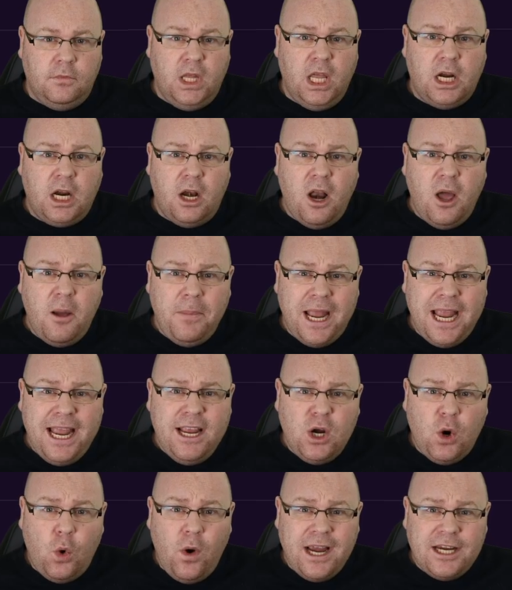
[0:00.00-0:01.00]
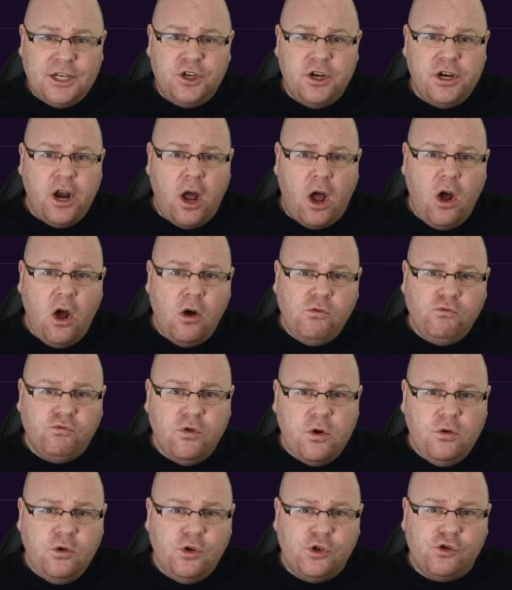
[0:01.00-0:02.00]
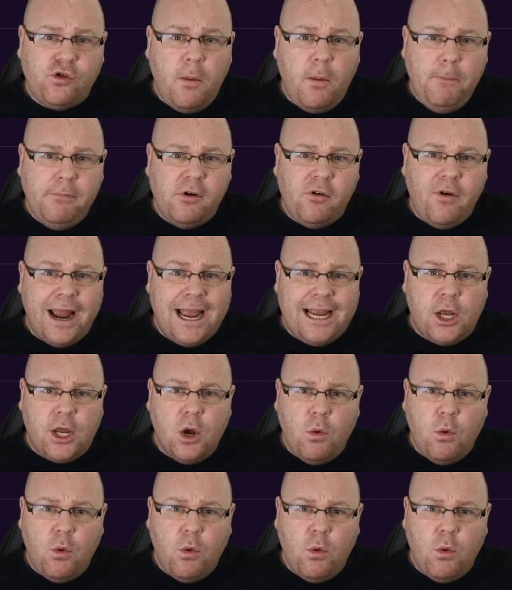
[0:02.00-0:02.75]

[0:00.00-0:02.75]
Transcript: The club in question are Ružomberok,